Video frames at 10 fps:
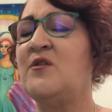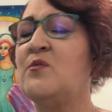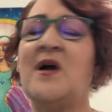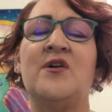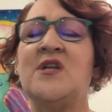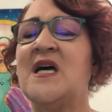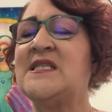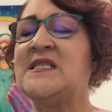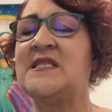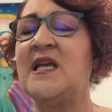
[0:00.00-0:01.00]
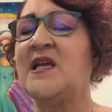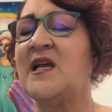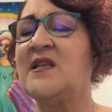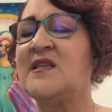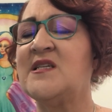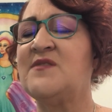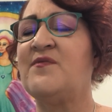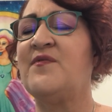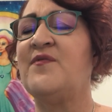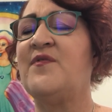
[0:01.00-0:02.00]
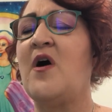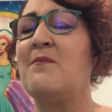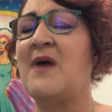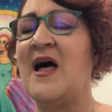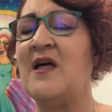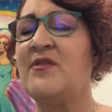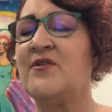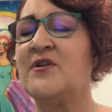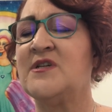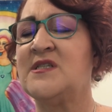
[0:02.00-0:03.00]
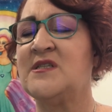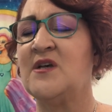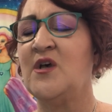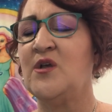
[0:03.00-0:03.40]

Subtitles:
You are not seeking this from others.